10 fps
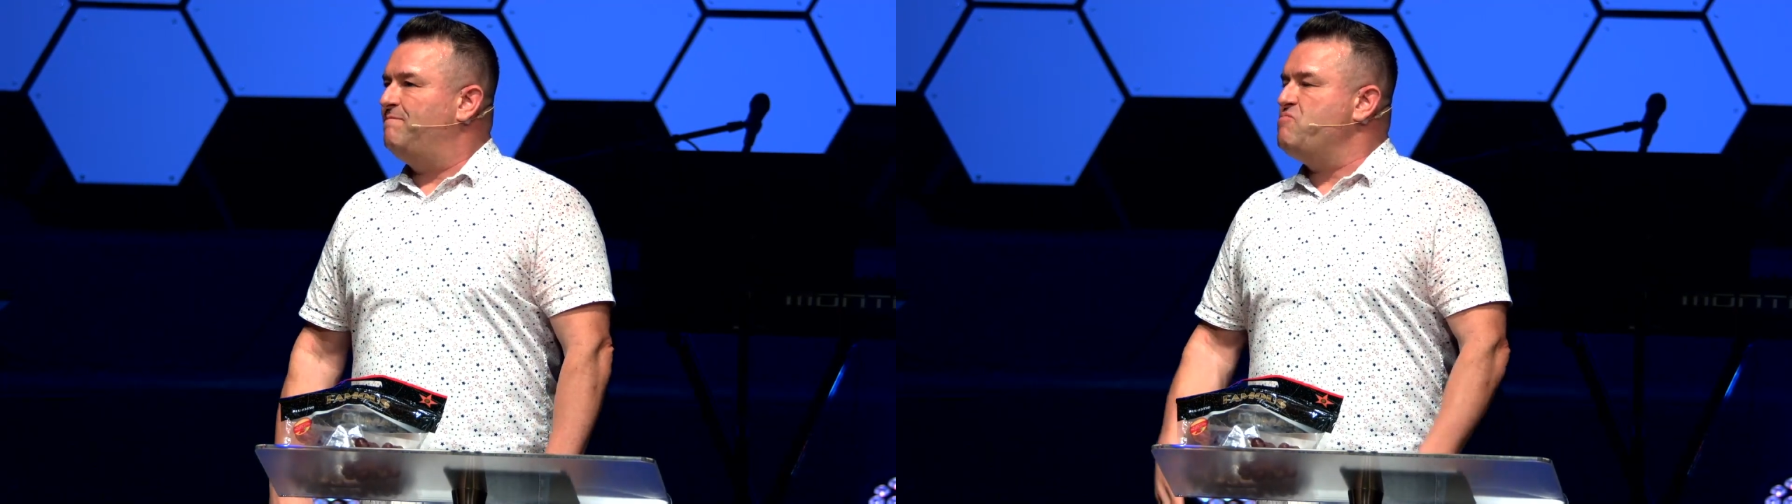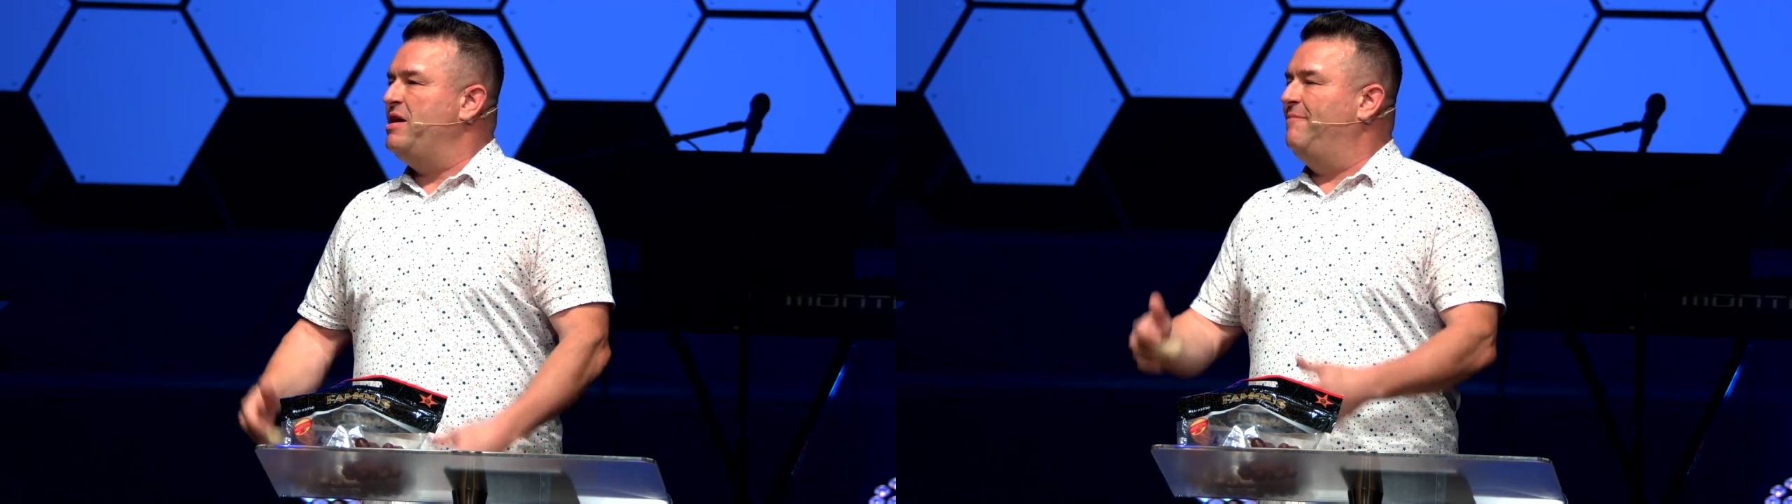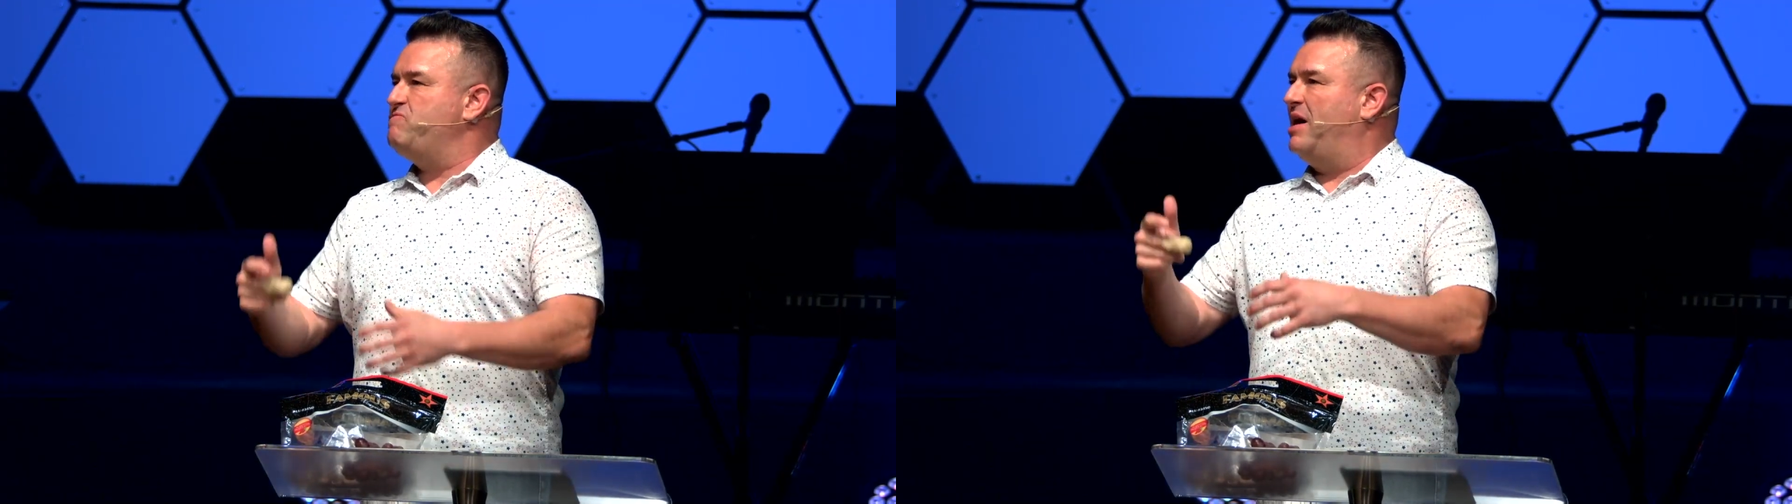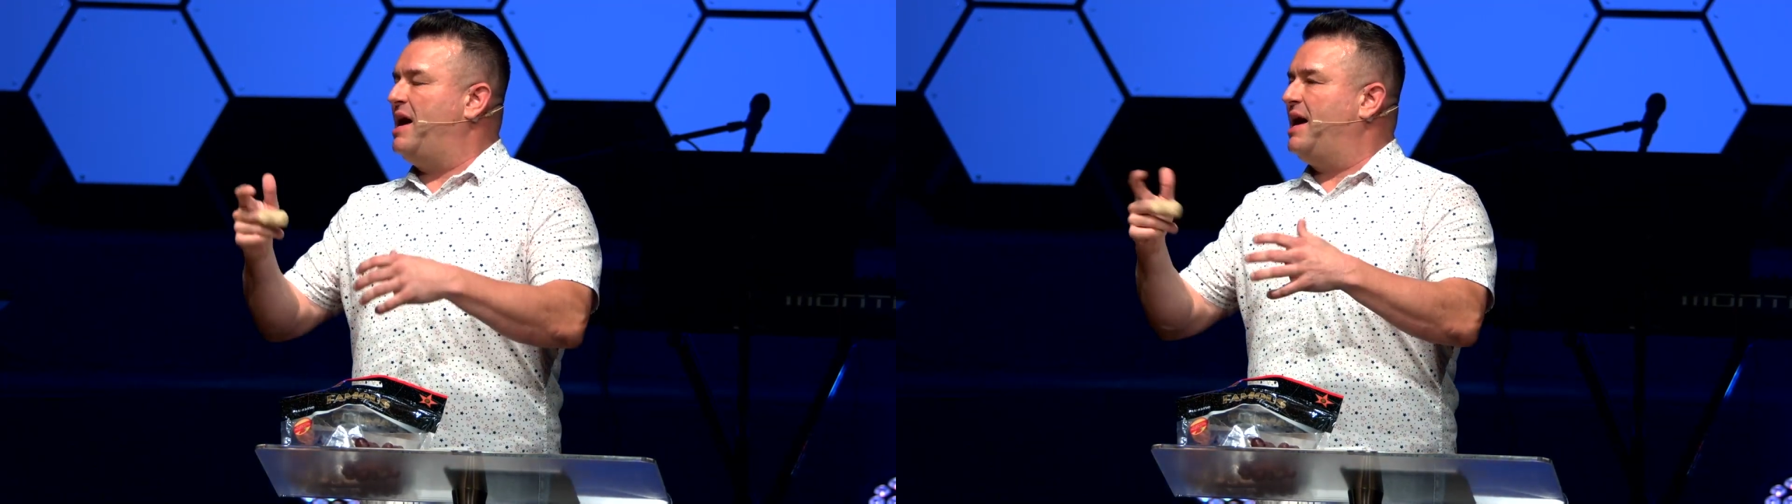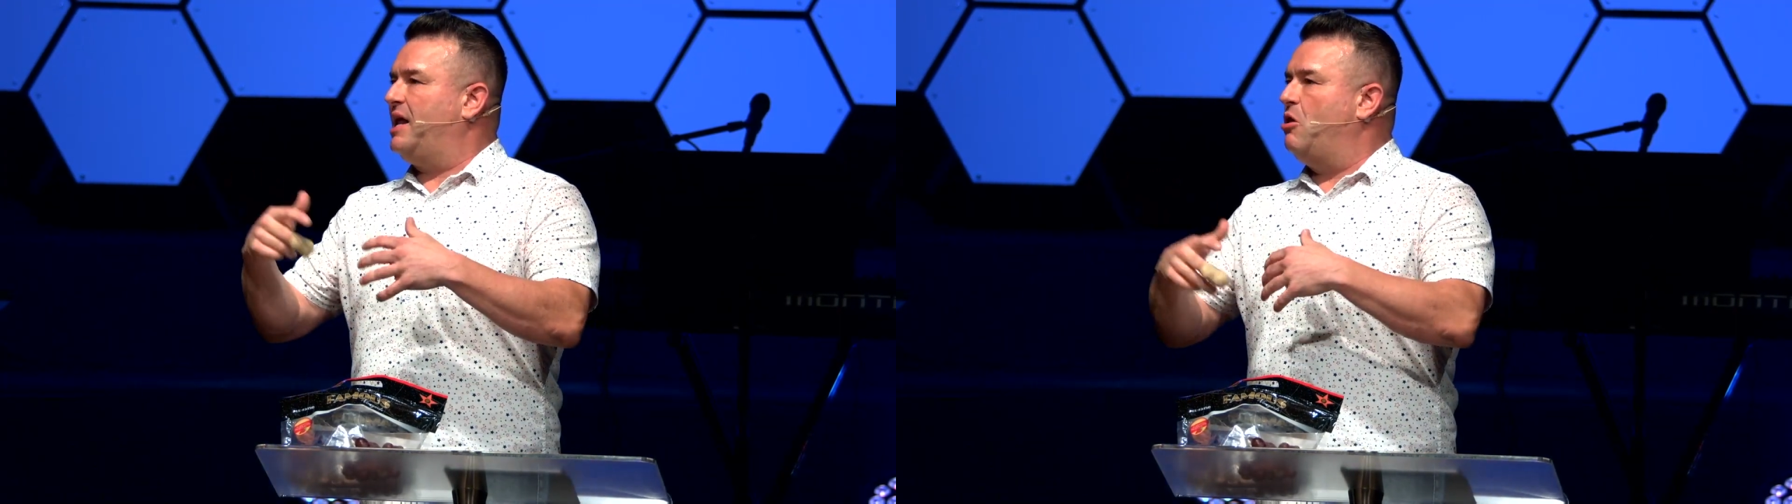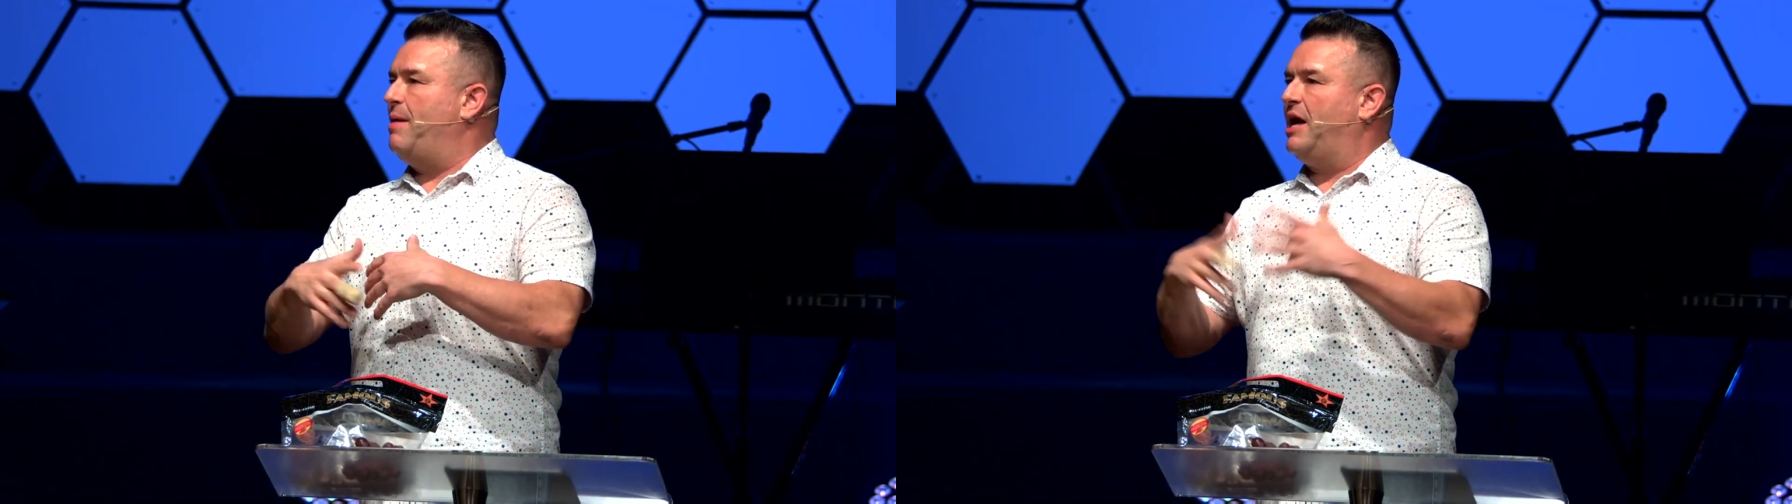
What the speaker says: I got to get home.